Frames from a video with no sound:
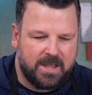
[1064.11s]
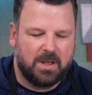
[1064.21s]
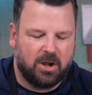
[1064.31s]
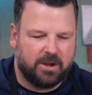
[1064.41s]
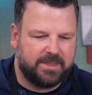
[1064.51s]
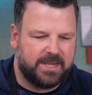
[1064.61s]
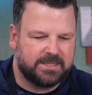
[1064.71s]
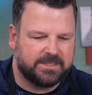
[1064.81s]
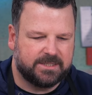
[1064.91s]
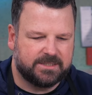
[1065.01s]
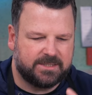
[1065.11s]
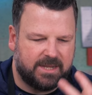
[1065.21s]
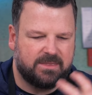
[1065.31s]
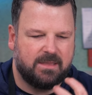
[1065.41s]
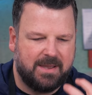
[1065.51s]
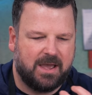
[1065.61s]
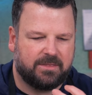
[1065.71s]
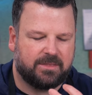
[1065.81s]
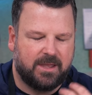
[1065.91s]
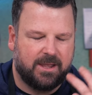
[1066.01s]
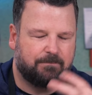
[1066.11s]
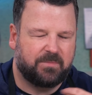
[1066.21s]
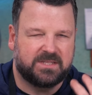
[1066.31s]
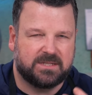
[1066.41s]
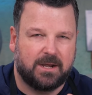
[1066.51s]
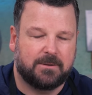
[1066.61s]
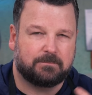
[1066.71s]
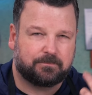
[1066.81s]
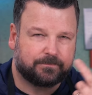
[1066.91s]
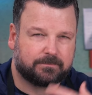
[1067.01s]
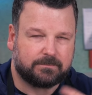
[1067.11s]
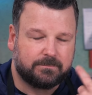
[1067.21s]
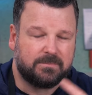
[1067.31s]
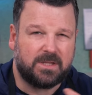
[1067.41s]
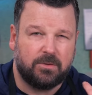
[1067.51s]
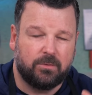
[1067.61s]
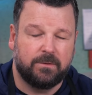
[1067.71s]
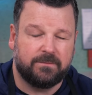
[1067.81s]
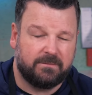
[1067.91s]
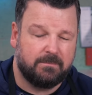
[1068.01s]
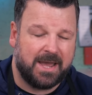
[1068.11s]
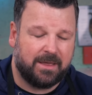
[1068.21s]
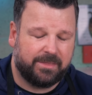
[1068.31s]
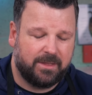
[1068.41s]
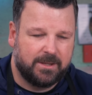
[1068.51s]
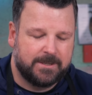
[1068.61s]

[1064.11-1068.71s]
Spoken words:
A lot of the heat is in the mouth, the tongue, the roof of the mouth.